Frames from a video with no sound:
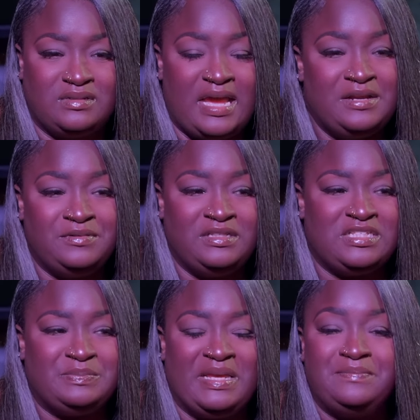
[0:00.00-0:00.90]
I didn't really
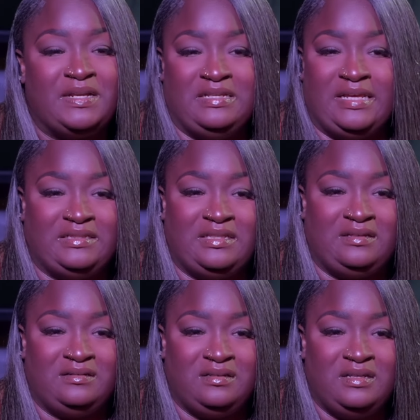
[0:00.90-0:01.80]
spend money like
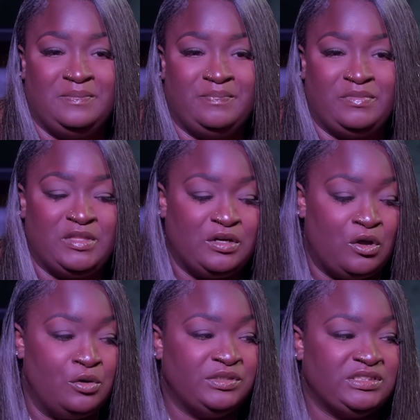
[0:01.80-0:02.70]
that. The
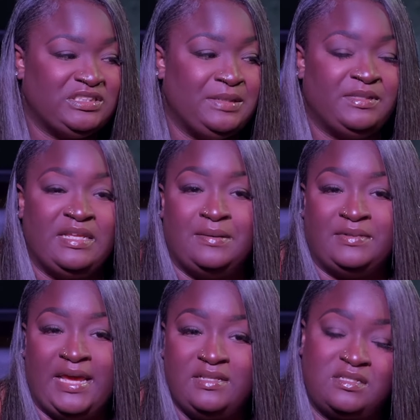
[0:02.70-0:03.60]
goal was just to keep the damn
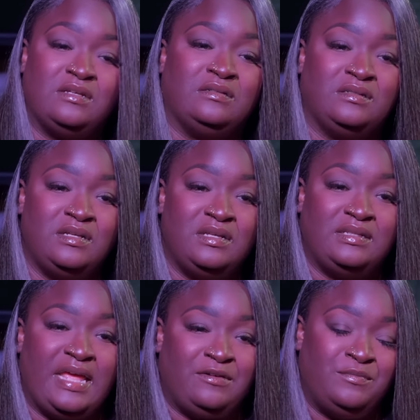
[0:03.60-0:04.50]
lights on.
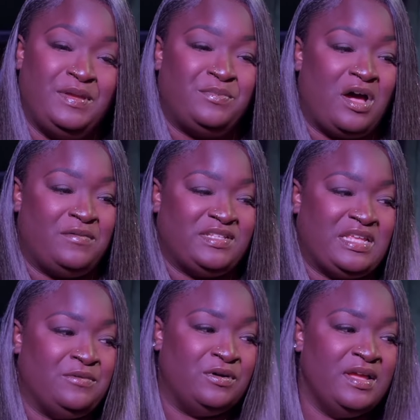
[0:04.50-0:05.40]
Like when people always
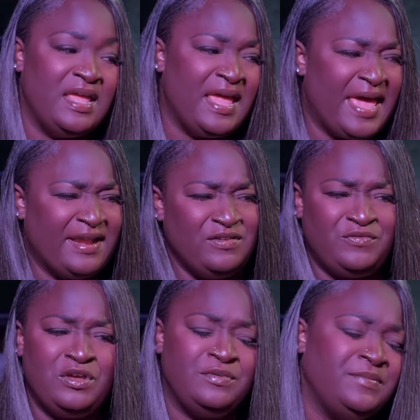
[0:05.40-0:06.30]
say, well, how did it
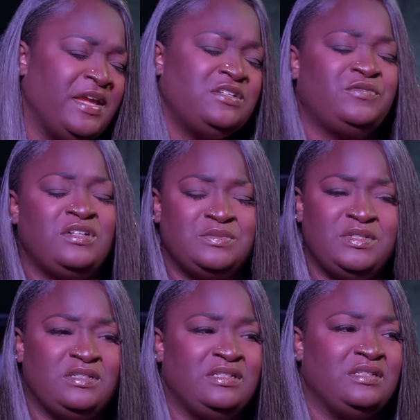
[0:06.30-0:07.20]
feel when you made your first
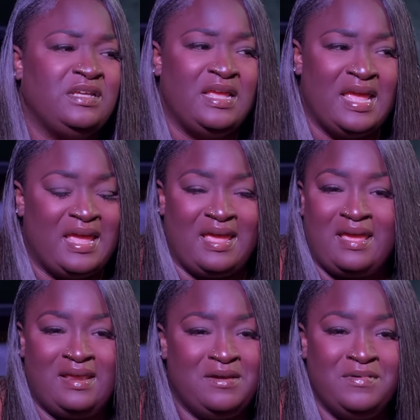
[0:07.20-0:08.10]
million?
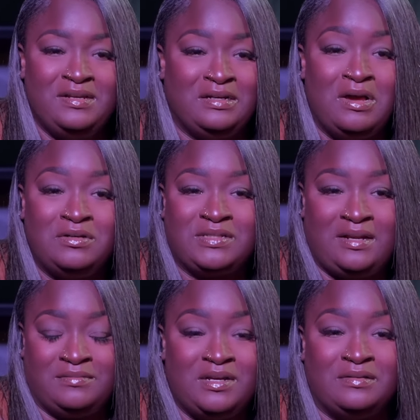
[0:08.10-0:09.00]
That wasn't the goal. So I
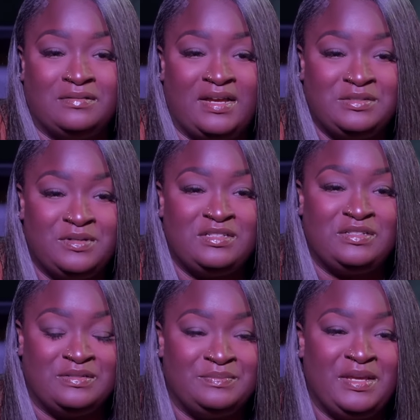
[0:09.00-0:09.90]
don't know. I just wanted
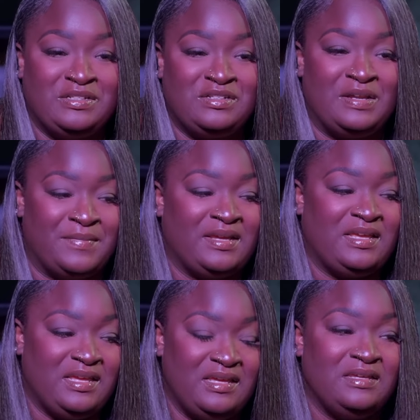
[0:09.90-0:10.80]
to make sure that my
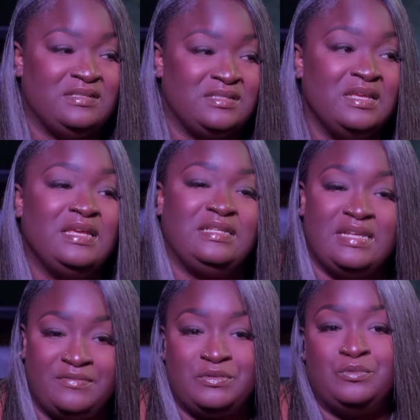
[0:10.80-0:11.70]
kids
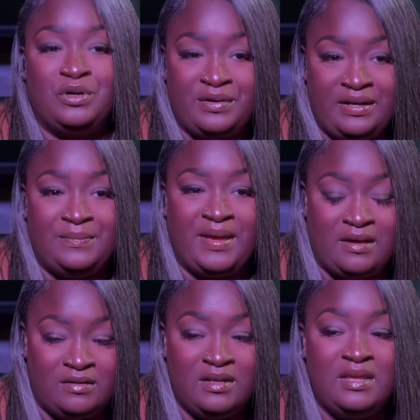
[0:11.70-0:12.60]
didn't have to worry
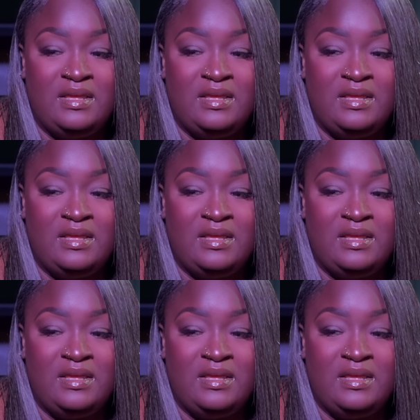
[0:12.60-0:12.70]
about